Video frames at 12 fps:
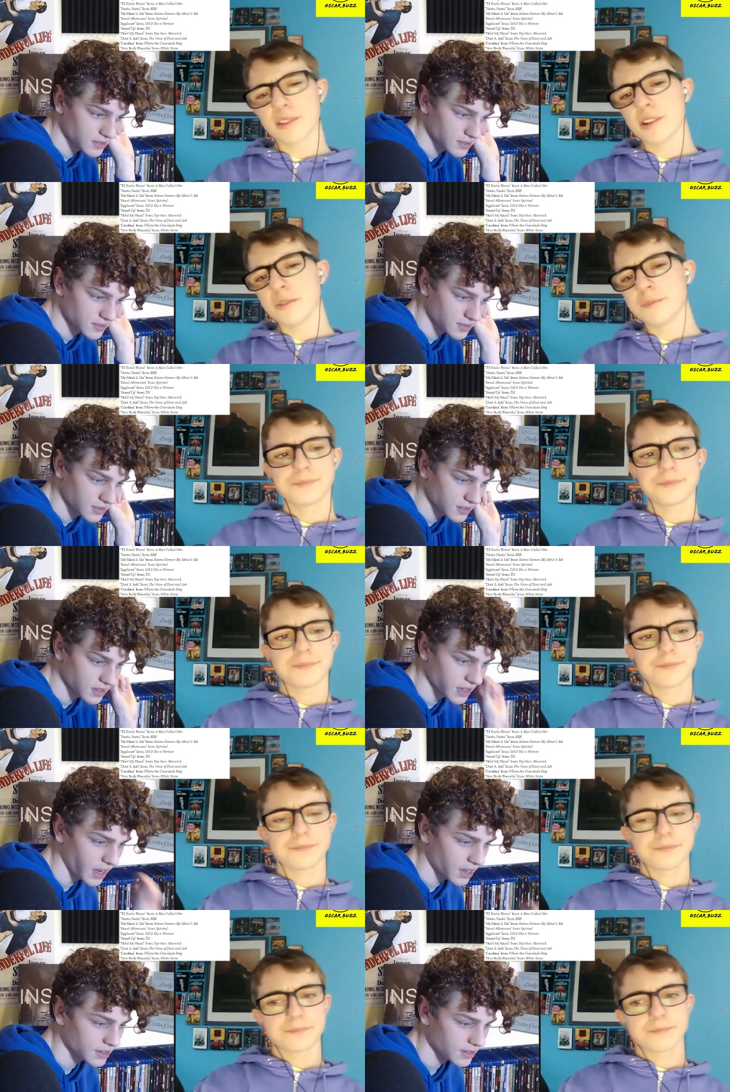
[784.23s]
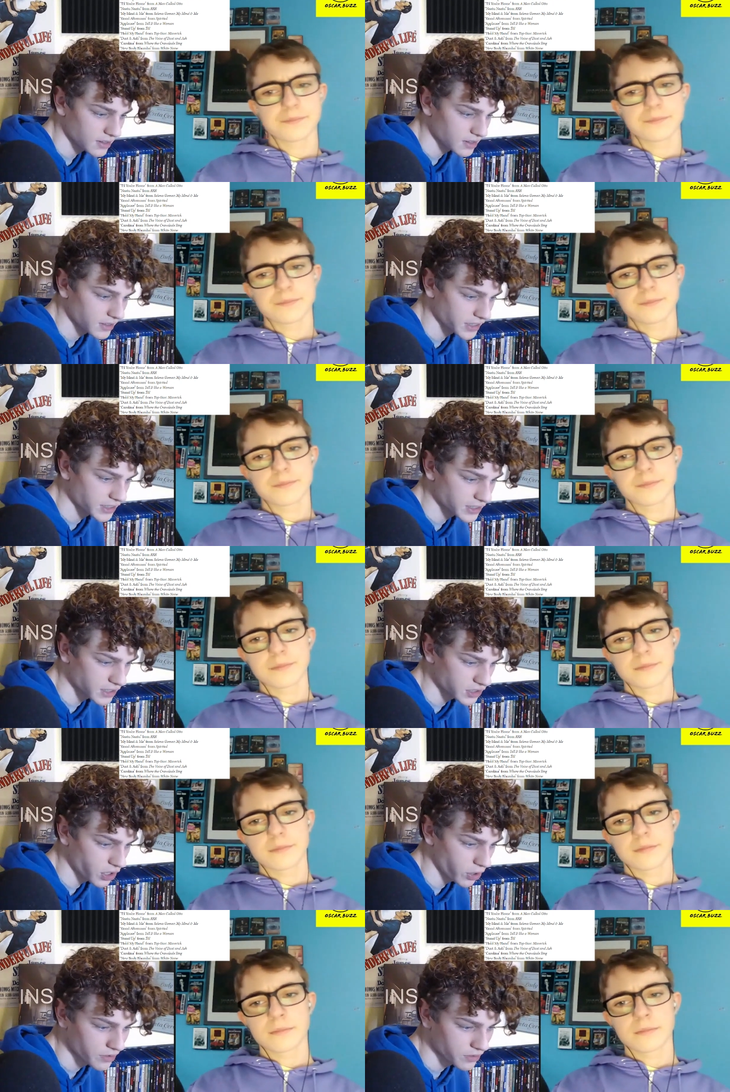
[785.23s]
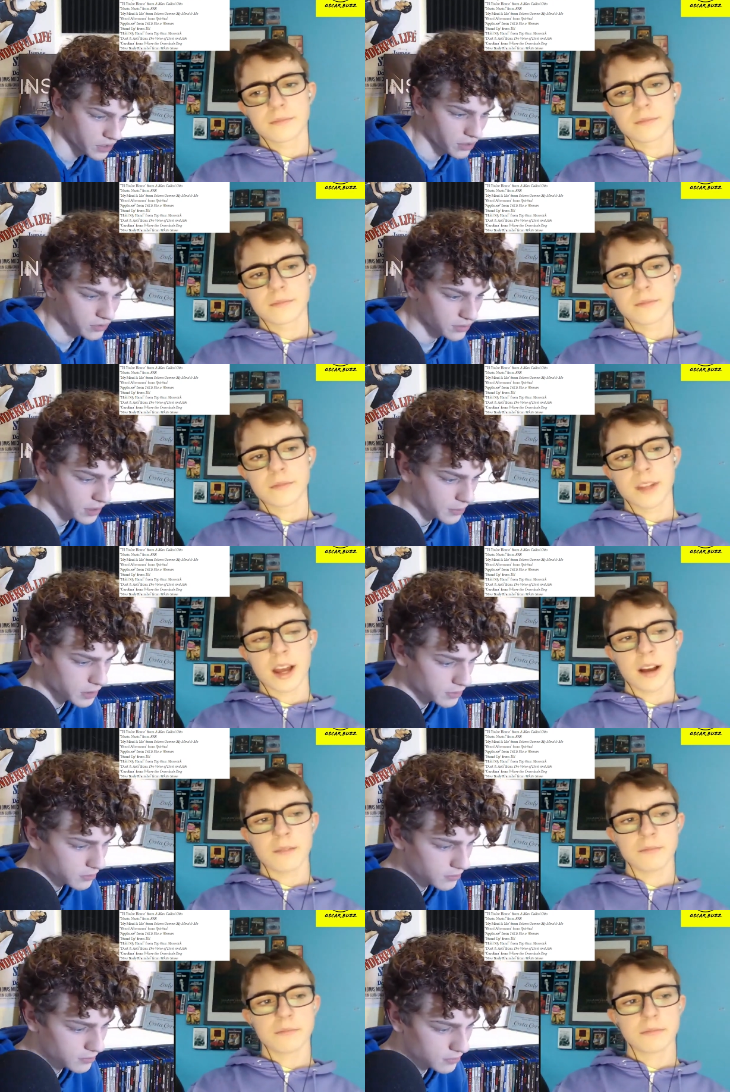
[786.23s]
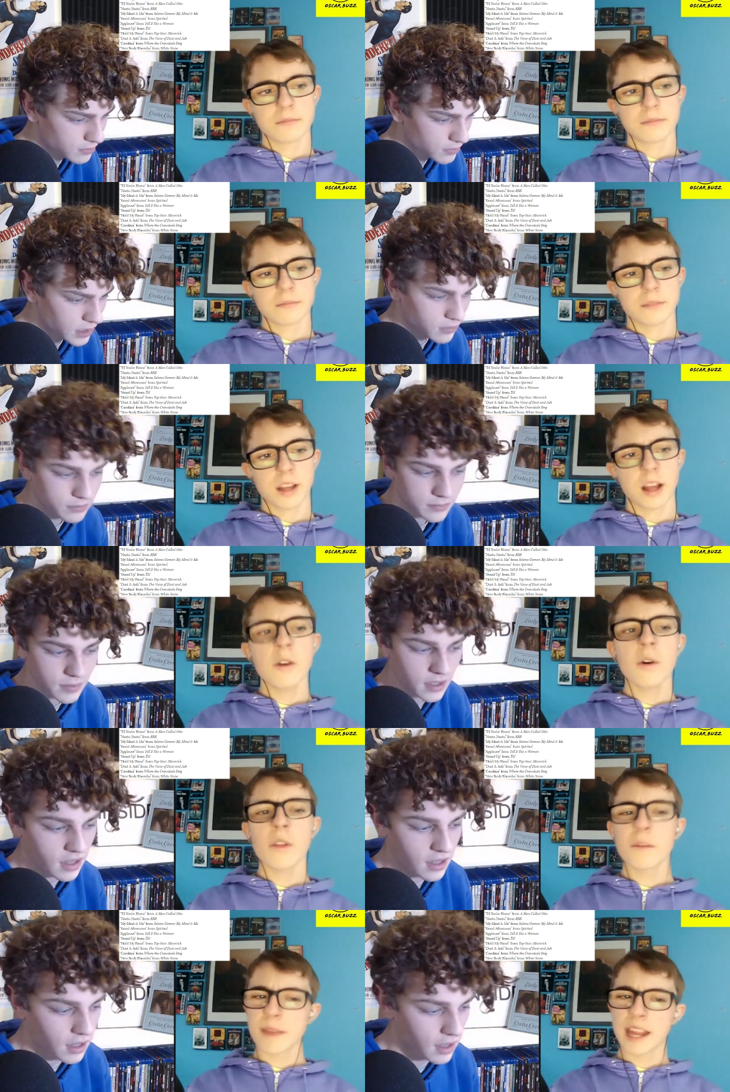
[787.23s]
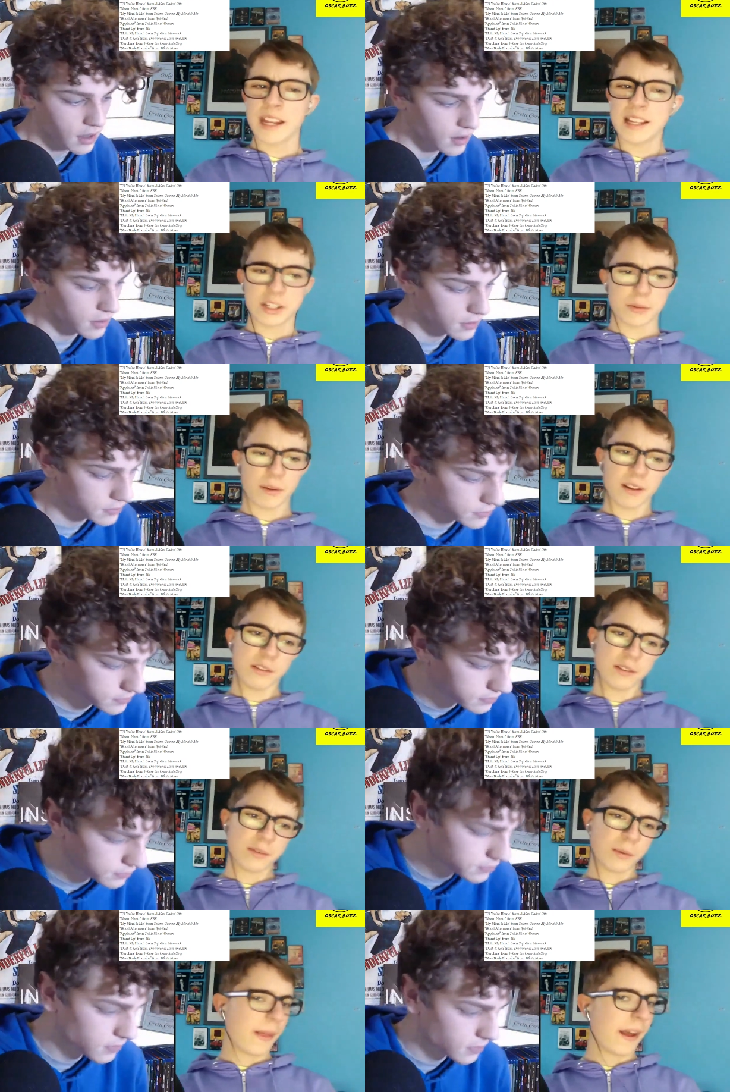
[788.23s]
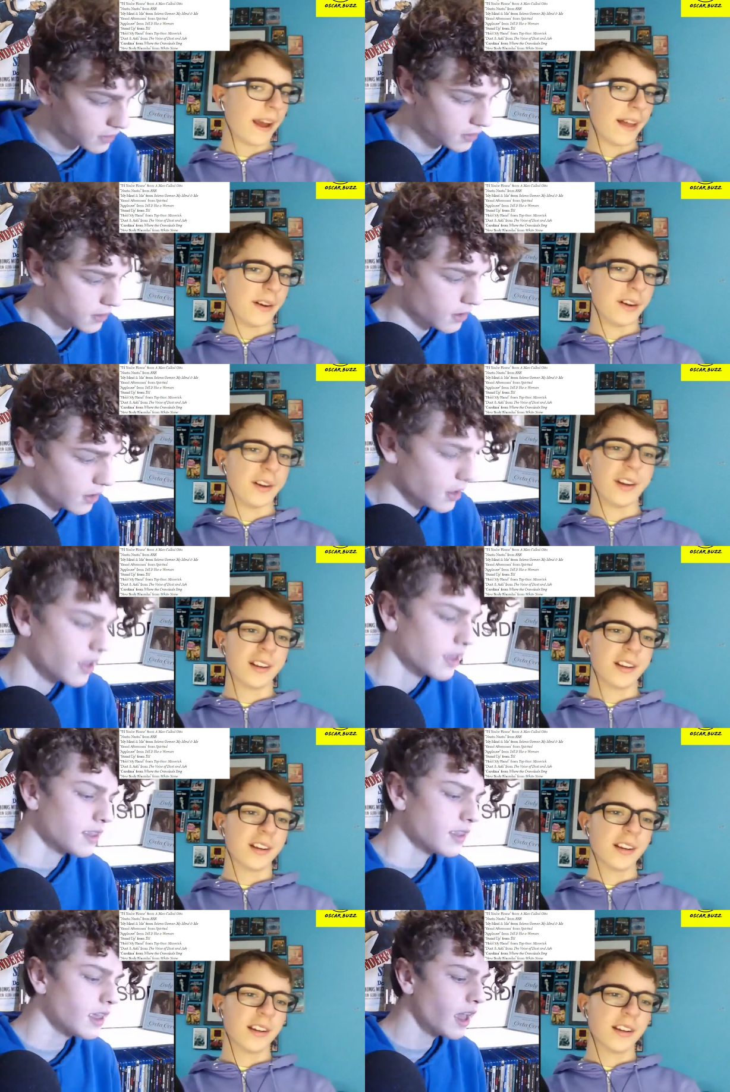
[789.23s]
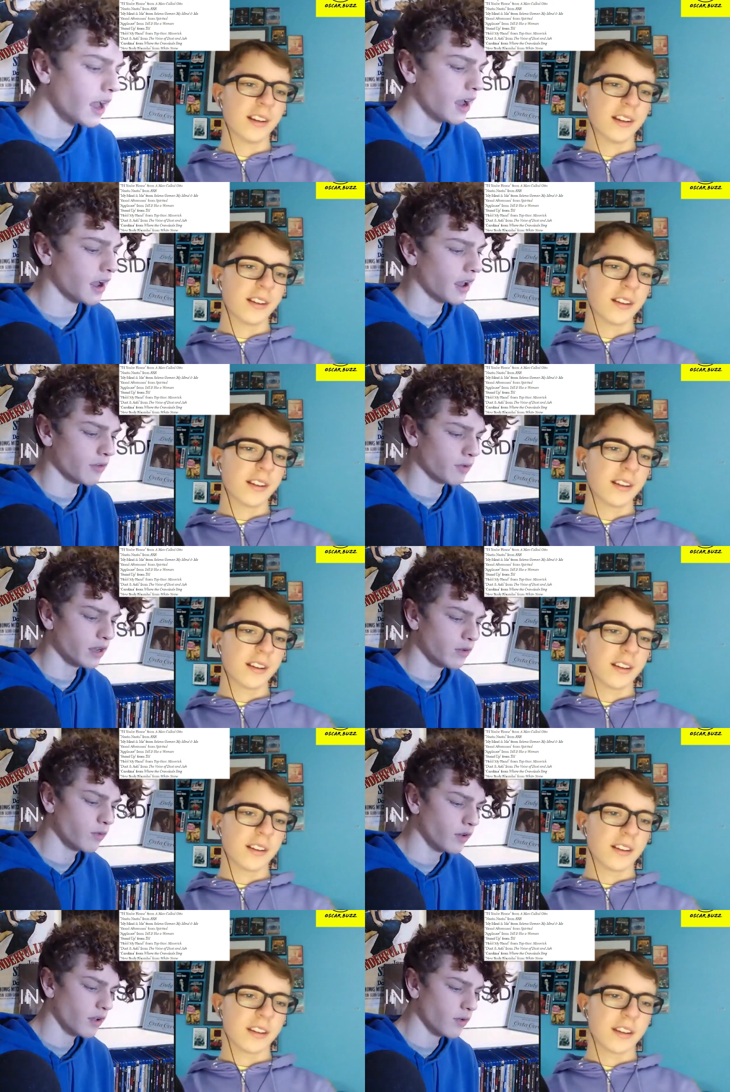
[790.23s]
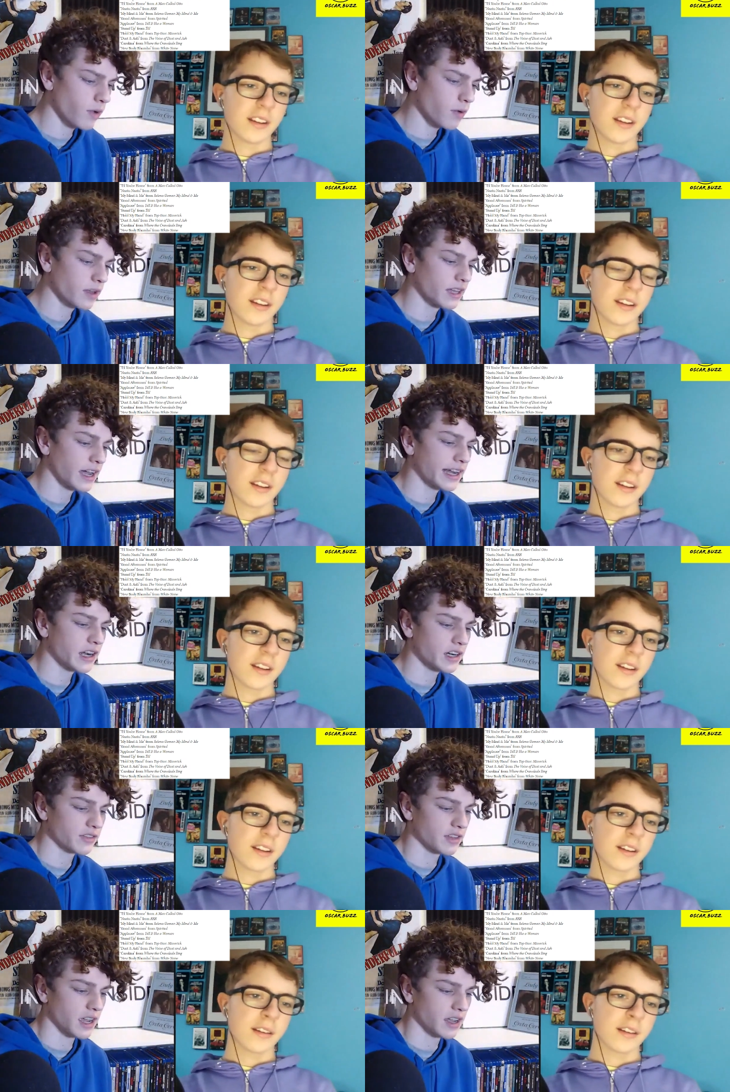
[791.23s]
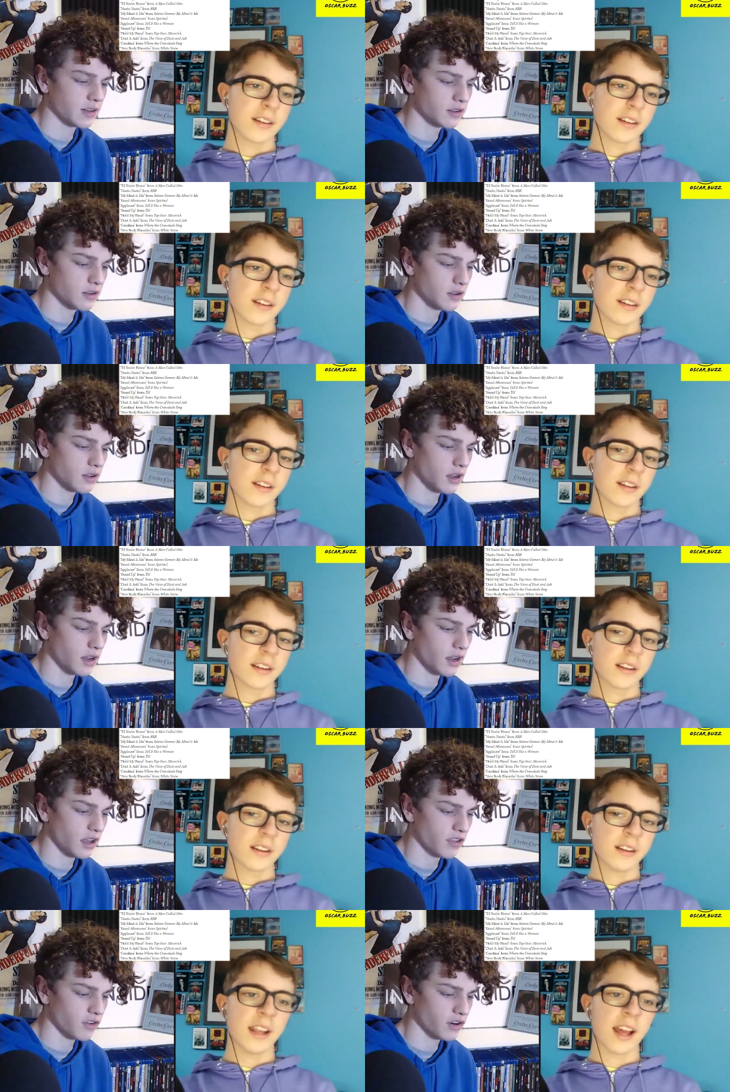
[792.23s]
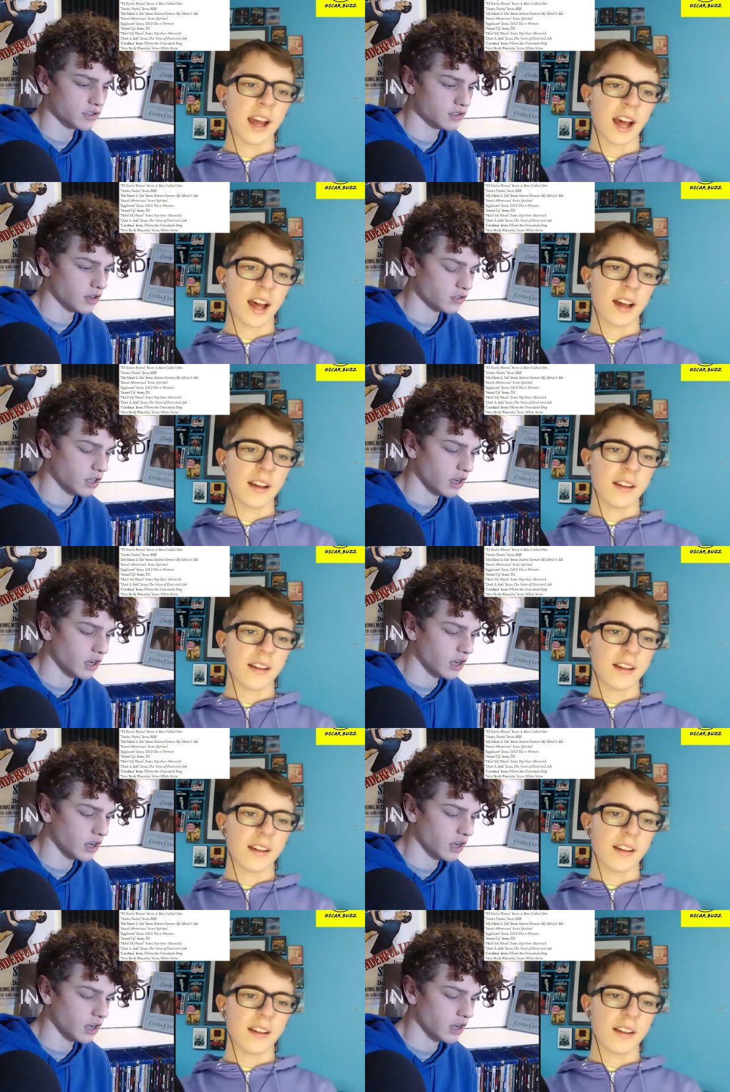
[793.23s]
Speaker 1: still.
Speaker 2: Yeah, they just said no, no, I'm good. Yeah. No.
Speaker 1: A lot of the major ones were there though.
Speaker 2: Yeah, we we, we went nine out of ten uh, as far yeah. as